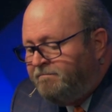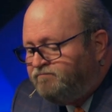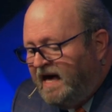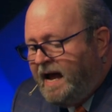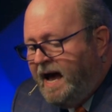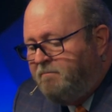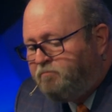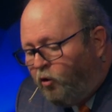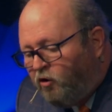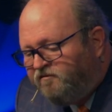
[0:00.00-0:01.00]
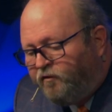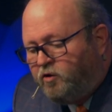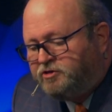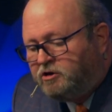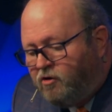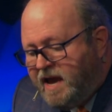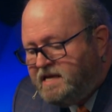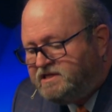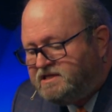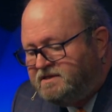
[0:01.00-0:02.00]
That I pour forth
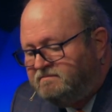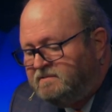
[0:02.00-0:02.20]
grace,